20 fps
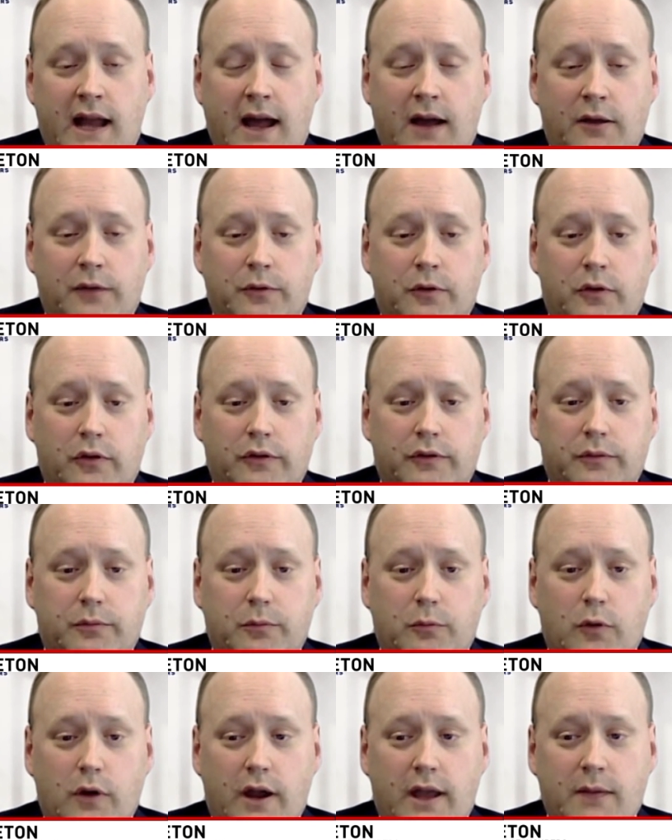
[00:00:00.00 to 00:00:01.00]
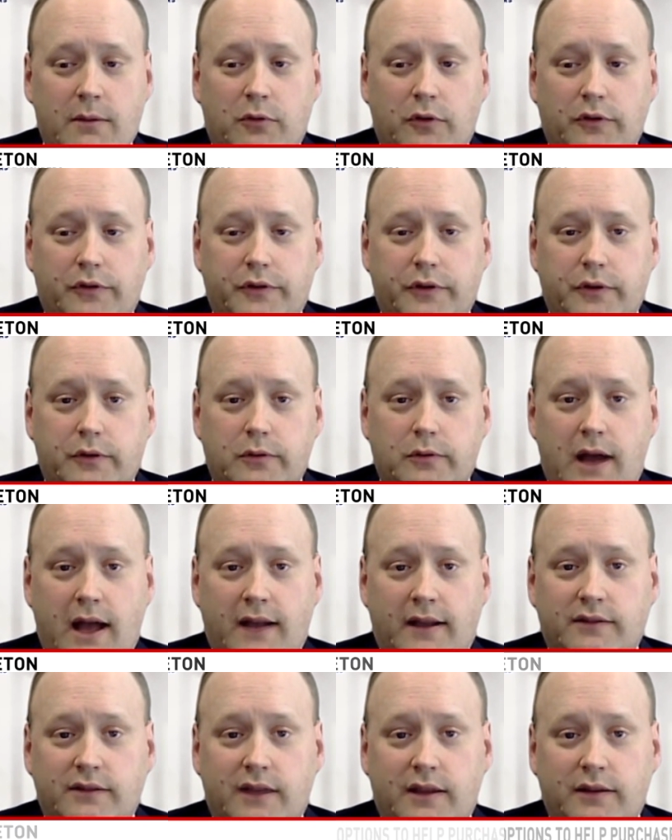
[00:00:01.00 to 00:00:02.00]
households were able to
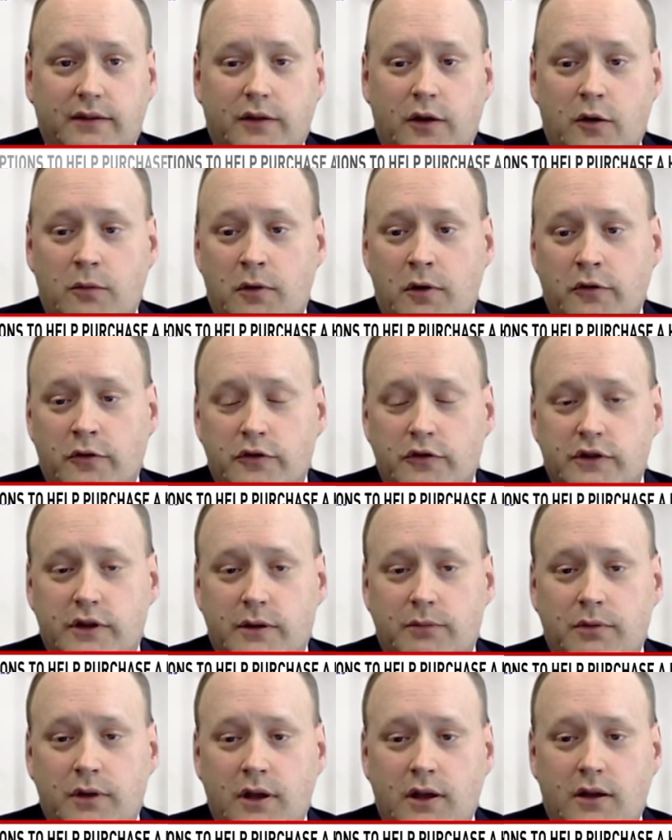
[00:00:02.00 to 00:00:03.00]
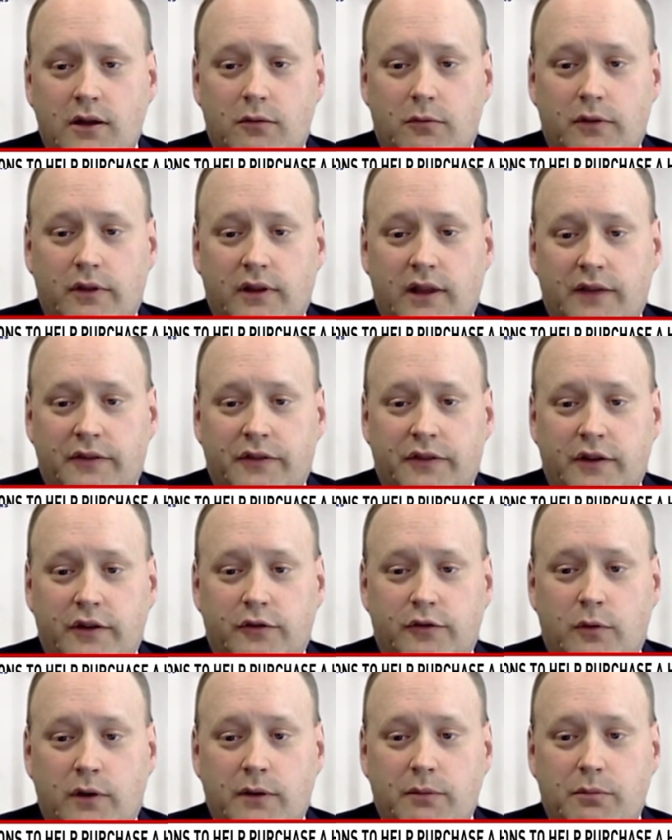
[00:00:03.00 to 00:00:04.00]
access home ownership with less than
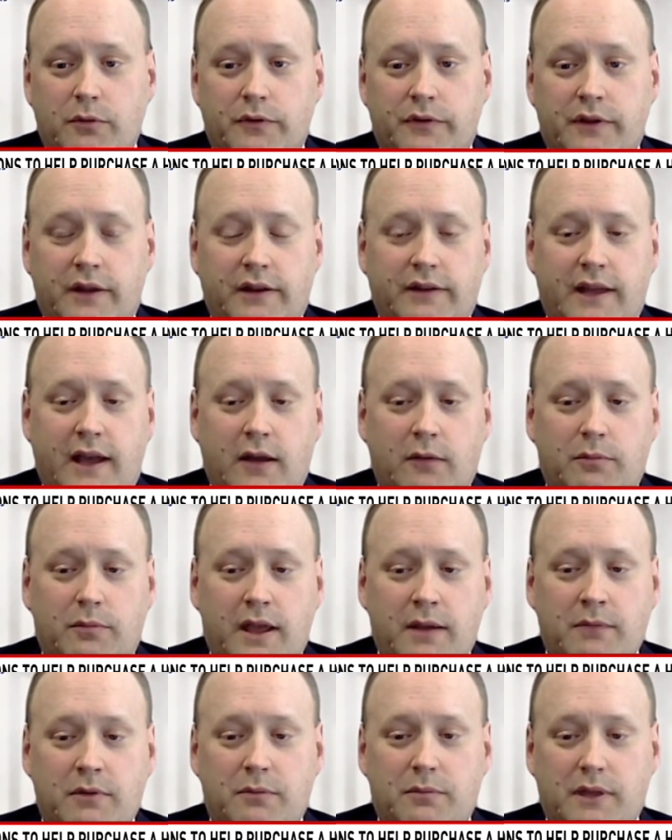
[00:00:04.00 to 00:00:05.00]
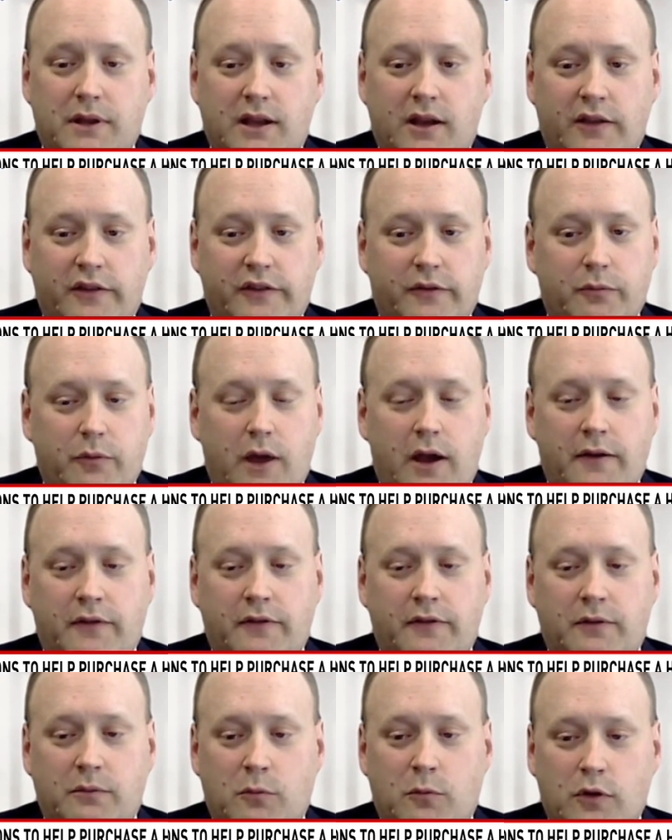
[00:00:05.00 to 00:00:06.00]
20% down payment because of
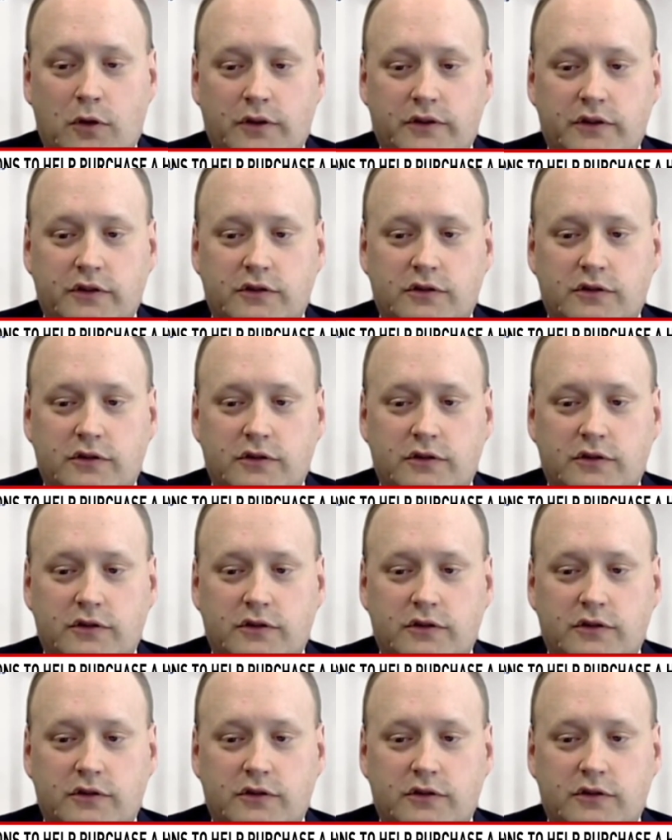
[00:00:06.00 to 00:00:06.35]
private mortgage